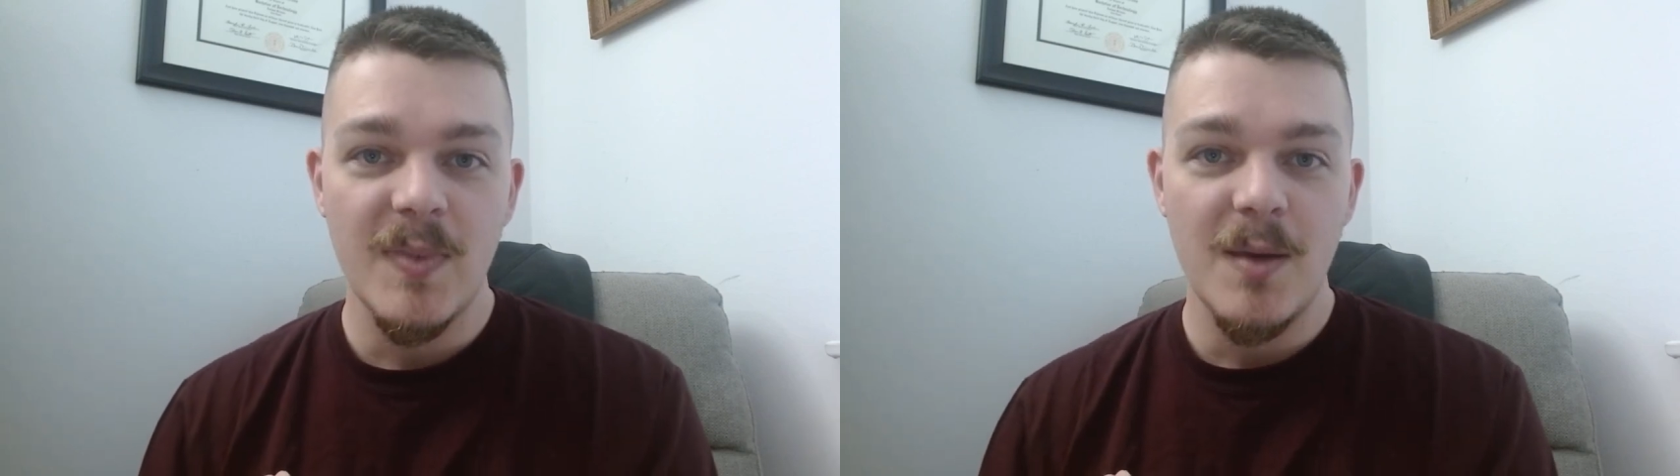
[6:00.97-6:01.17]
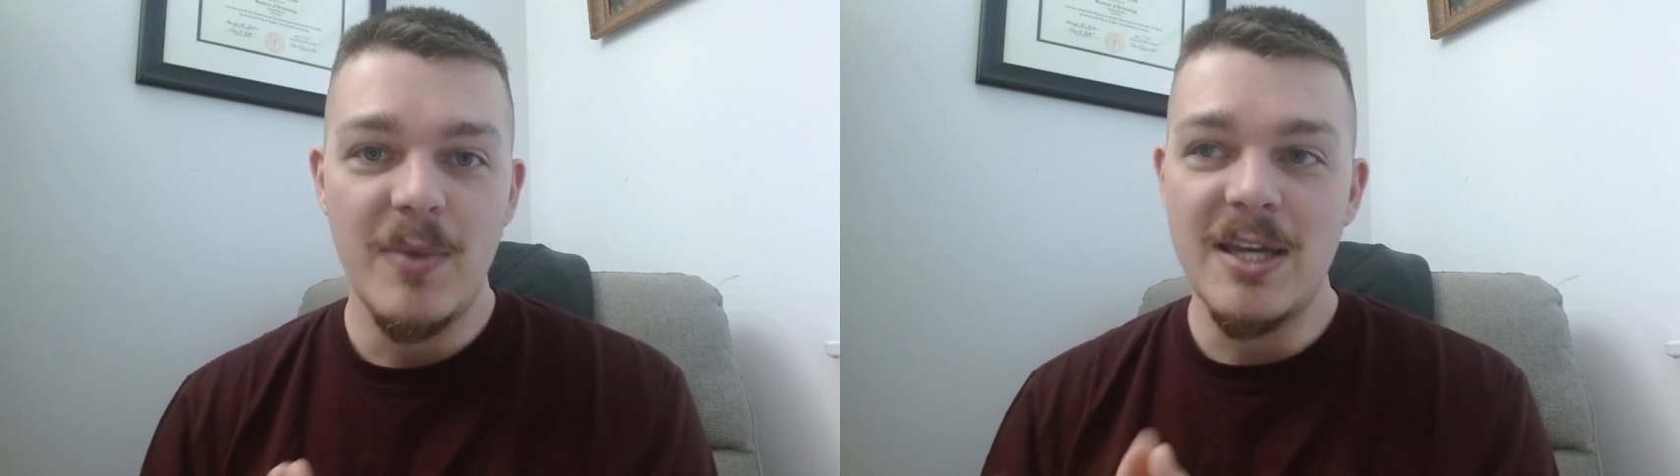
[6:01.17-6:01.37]

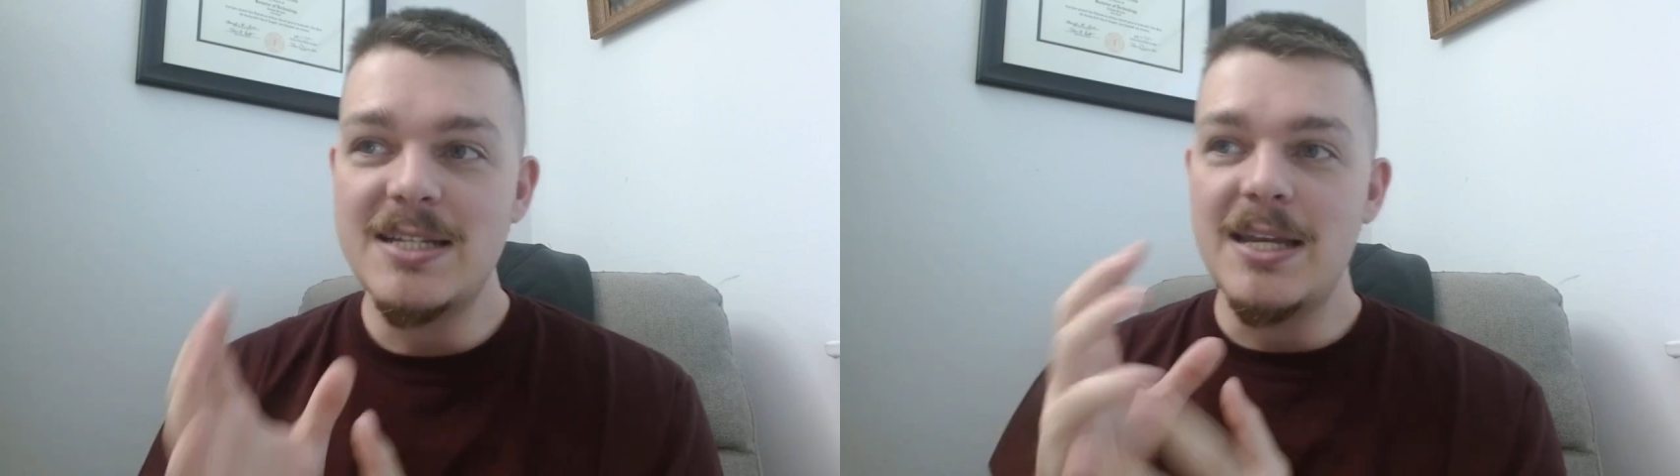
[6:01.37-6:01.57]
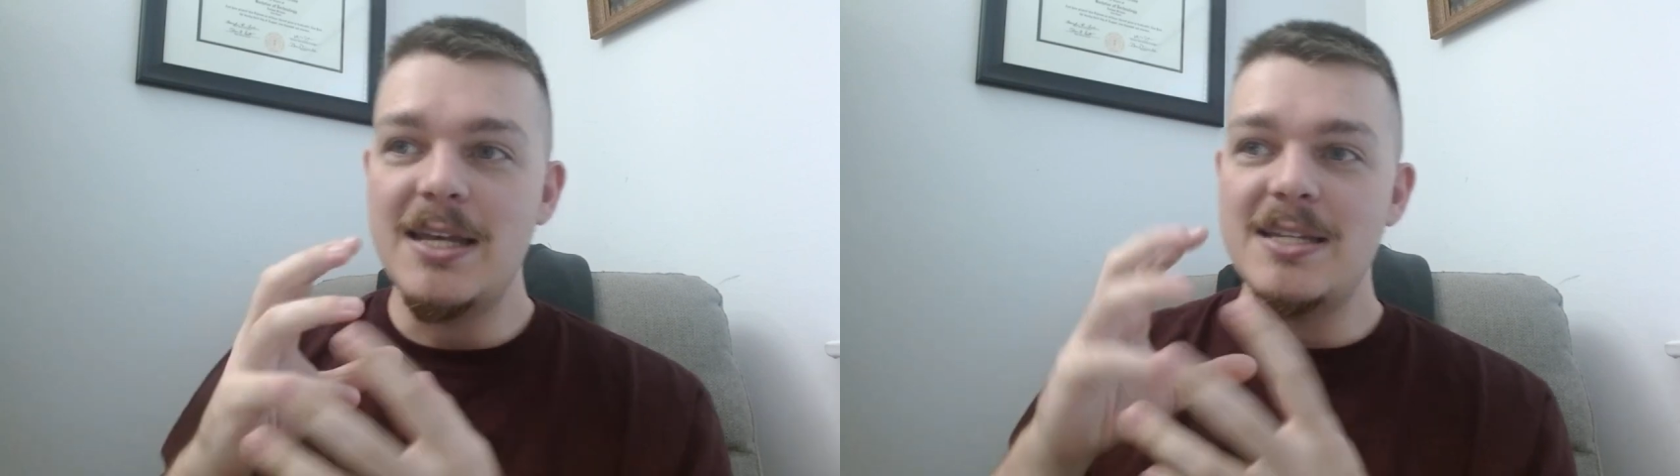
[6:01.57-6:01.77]
because
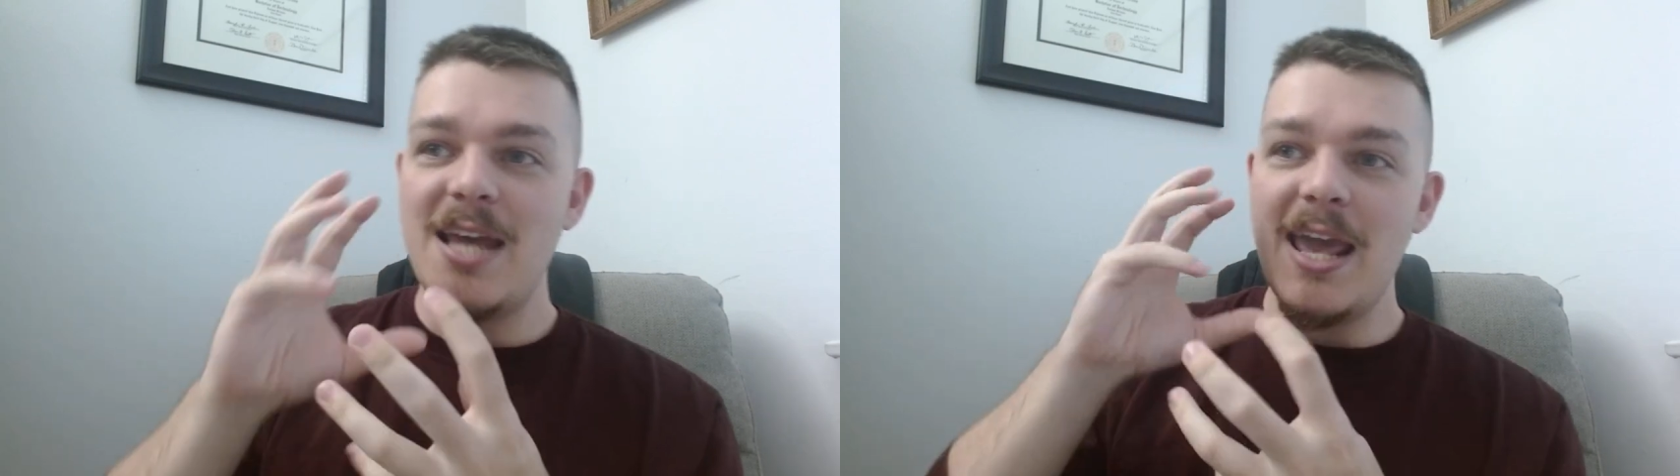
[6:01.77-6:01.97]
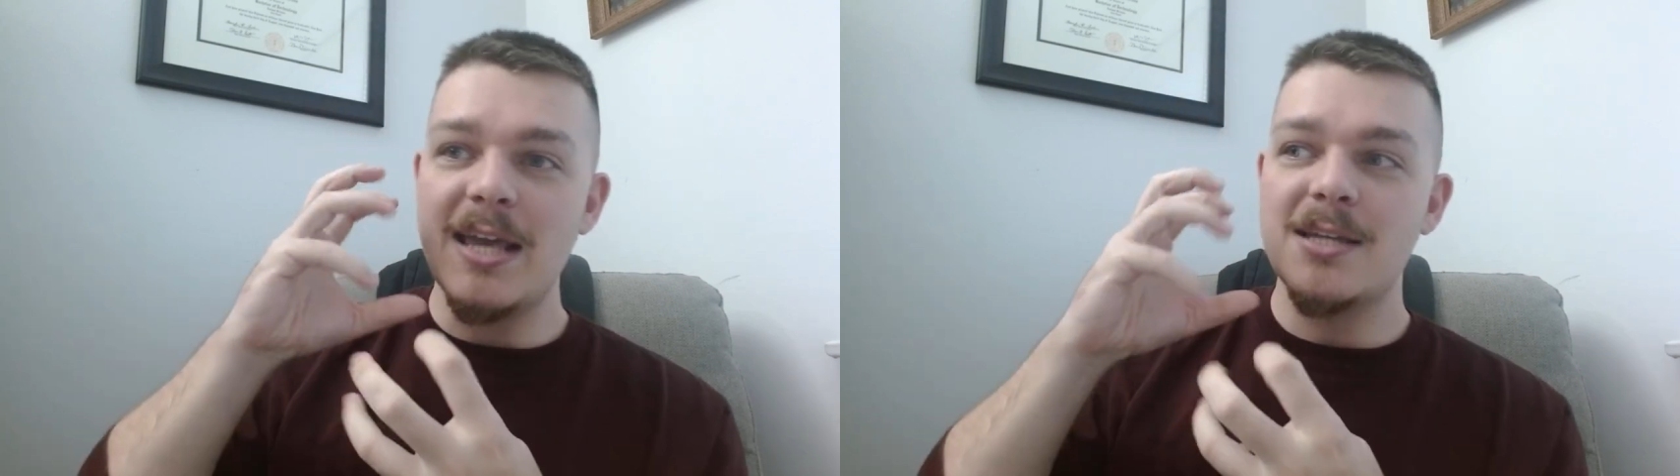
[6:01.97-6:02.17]
it, it
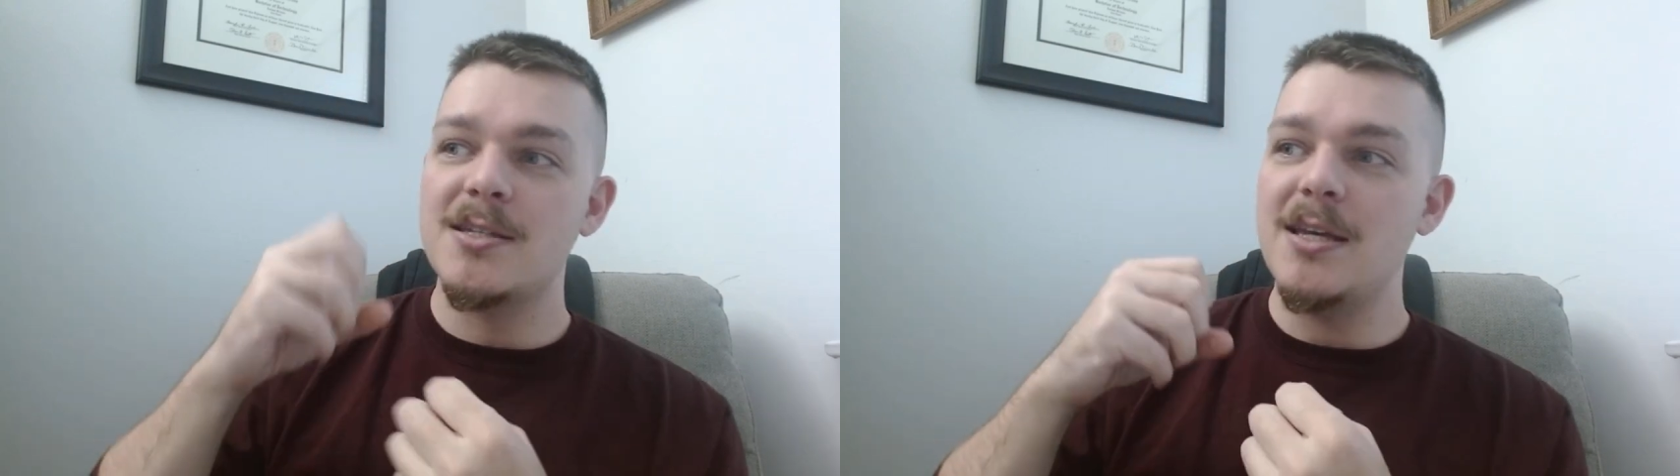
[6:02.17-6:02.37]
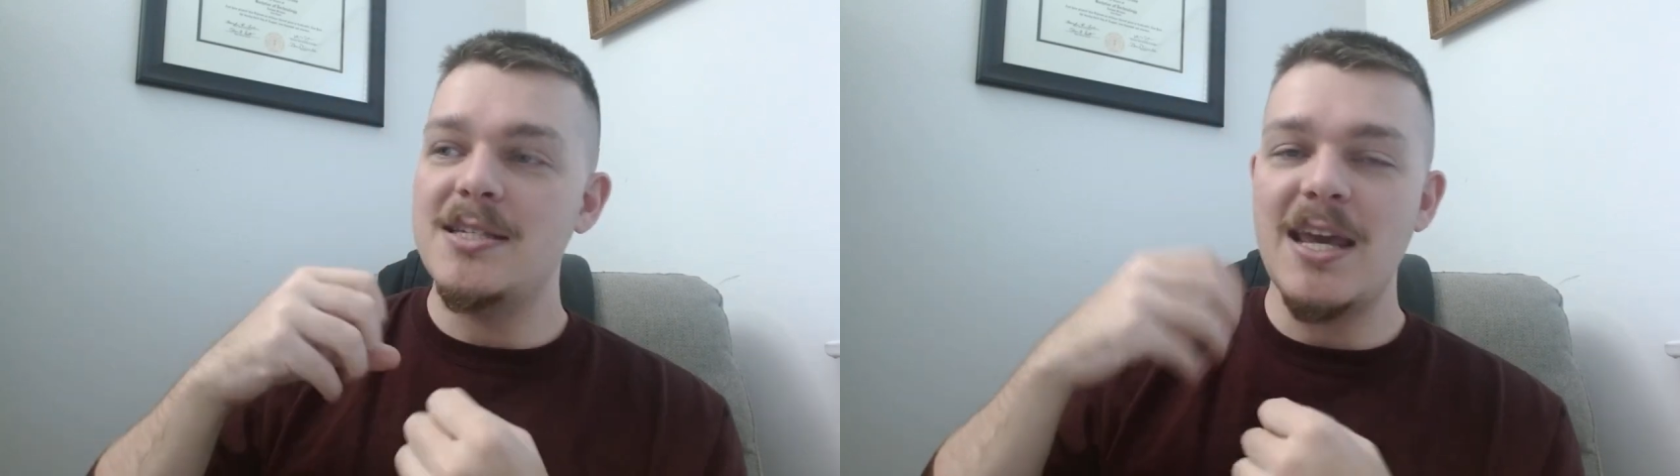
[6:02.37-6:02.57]
takes
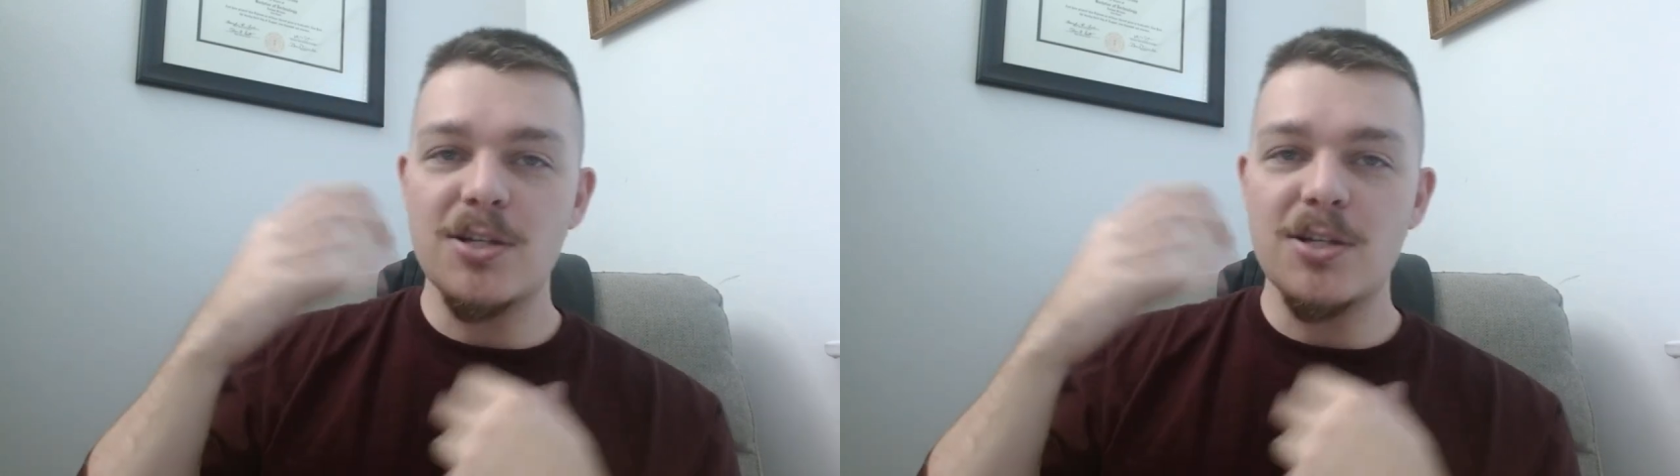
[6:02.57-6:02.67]
it takes